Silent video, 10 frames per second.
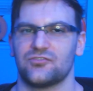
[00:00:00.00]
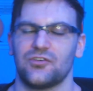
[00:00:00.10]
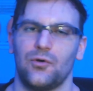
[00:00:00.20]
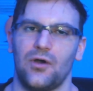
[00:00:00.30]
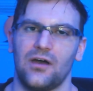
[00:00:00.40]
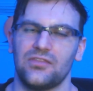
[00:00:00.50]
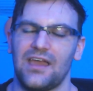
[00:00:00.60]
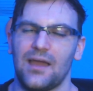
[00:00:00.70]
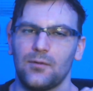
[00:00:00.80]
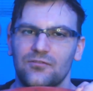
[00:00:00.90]
So, the
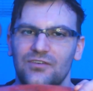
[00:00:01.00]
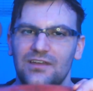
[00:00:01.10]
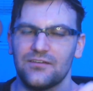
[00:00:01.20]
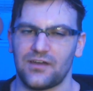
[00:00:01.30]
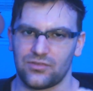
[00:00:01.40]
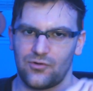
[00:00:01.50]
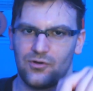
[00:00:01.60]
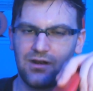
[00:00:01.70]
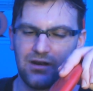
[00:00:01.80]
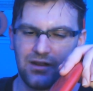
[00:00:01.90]
MRV, if I throw
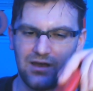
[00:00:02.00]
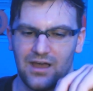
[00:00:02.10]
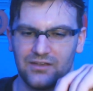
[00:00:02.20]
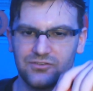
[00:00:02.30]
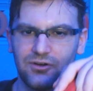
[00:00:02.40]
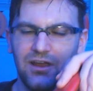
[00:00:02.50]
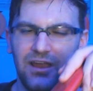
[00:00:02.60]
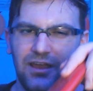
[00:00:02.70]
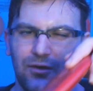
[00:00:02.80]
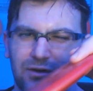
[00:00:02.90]
it on a hyzer,
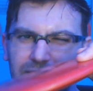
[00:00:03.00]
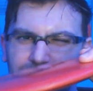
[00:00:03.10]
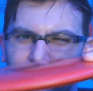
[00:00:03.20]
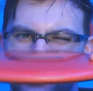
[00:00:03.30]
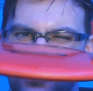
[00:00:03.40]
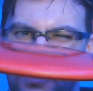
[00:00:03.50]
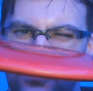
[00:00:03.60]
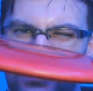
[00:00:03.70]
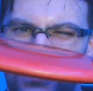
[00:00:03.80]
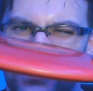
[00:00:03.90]
it'll kind of flip up,
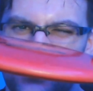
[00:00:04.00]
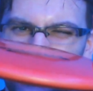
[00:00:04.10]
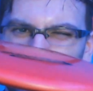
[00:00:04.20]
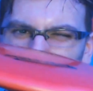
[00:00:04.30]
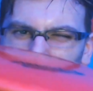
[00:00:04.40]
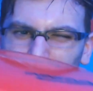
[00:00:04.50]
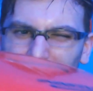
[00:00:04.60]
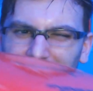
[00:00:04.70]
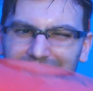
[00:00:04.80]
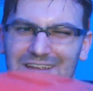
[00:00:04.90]
and then I can make it
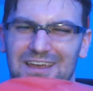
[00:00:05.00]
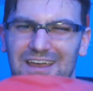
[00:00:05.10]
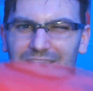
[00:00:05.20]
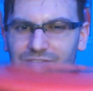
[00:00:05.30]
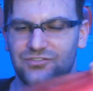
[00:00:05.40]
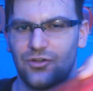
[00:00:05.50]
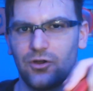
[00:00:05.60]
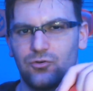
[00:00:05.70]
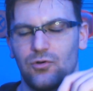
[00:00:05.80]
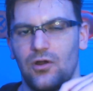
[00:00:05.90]
ride. The
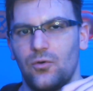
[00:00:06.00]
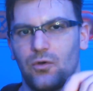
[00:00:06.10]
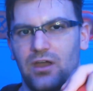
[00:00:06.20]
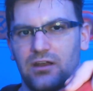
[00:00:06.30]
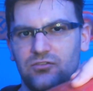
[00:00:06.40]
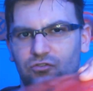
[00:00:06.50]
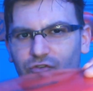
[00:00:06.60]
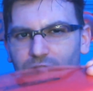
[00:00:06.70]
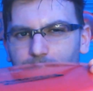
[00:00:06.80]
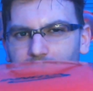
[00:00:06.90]
Star Crow will kind of just
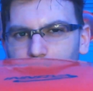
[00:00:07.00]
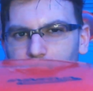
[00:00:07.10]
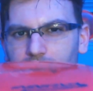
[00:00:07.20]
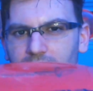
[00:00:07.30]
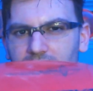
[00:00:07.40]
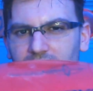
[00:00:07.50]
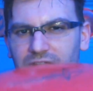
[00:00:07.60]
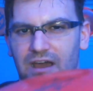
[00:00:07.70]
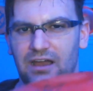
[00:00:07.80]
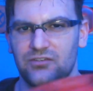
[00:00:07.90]
flip up, and then
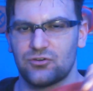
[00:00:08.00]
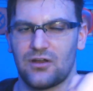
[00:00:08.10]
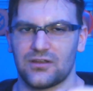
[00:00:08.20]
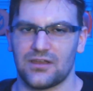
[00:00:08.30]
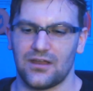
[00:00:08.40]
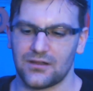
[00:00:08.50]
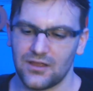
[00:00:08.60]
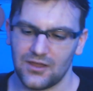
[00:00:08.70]
hyzer out again.